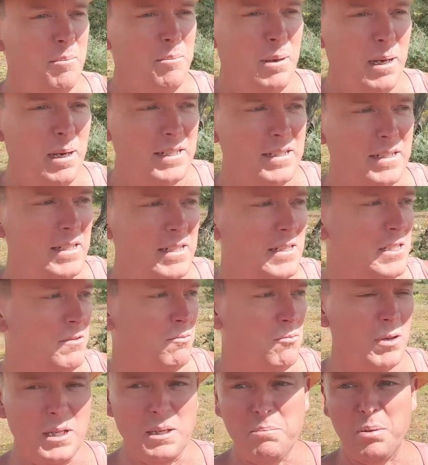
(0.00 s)
But it's
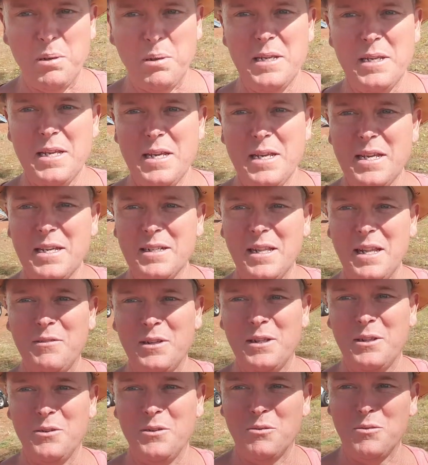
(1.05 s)
really pretty here,
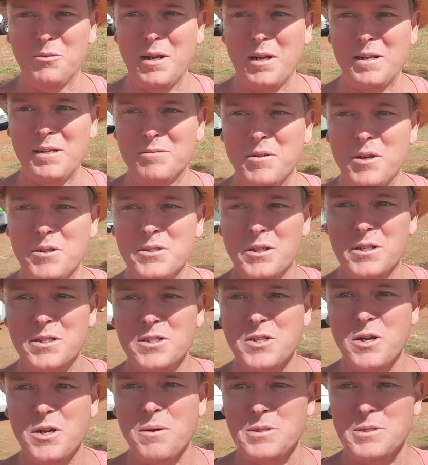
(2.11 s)
lovely little roadside
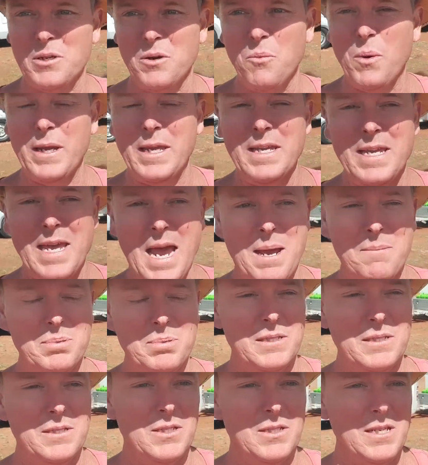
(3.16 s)
stop. It's on
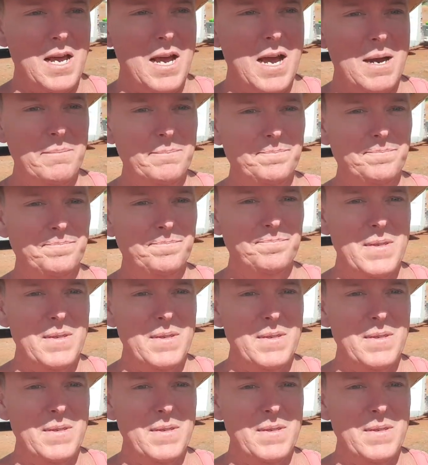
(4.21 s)
Wikicamps.